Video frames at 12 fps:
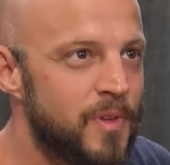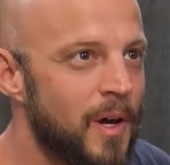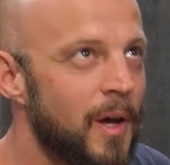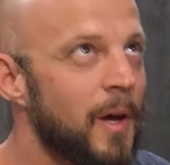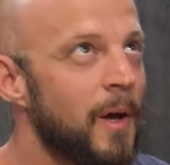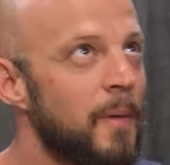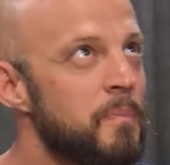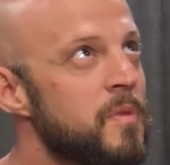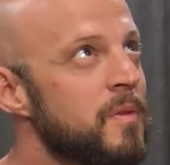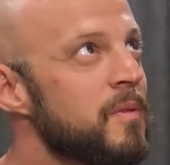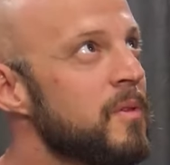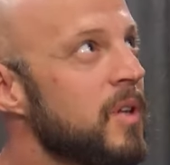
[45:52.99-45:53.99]
uh,
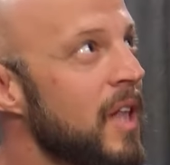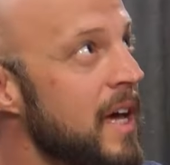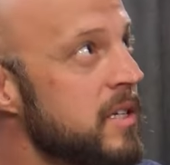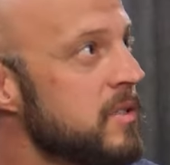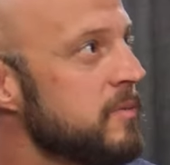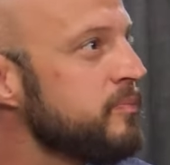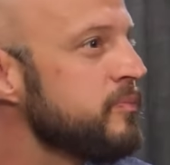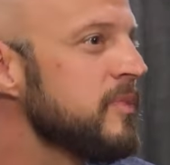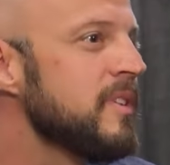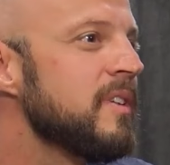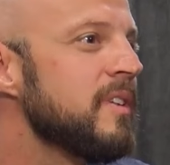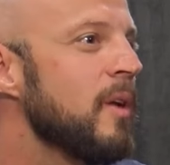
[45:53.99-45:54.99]
class
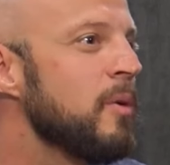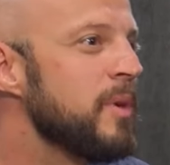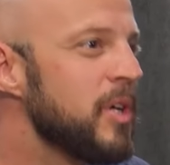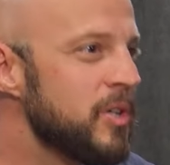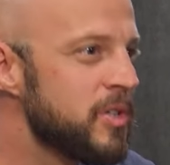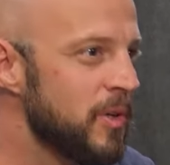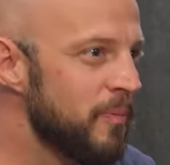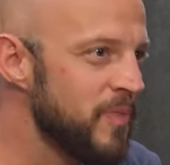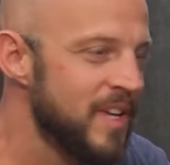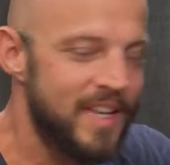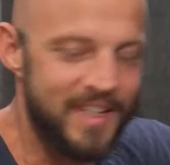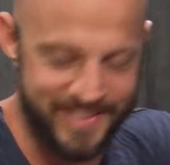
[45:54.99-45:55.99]
yeah, that well, that's right.
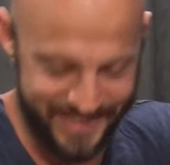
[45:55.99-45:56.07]
Yeah,